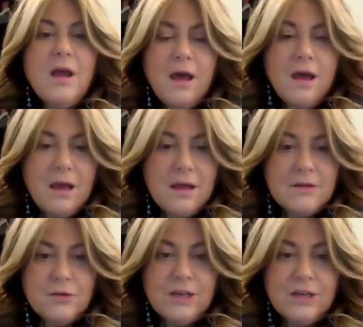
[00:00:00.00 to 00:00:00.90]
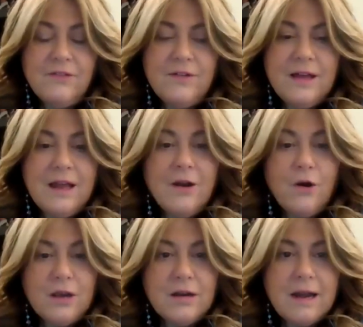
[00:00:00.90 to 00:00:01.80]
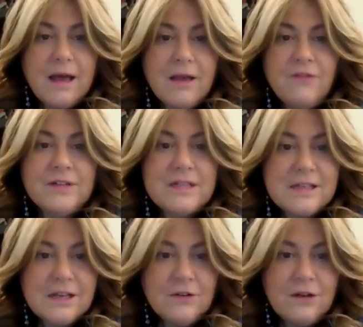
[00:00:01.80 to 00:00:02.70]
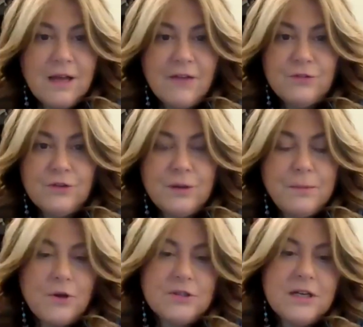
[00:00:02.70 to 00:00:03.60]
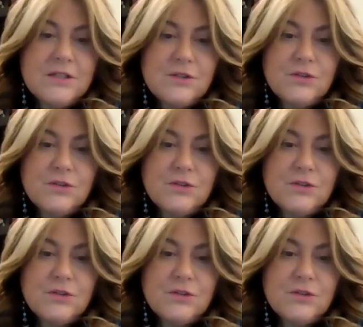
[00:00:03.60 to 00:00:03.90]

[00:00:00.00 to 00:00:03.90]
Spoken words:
to give a longer life and a second life to their products.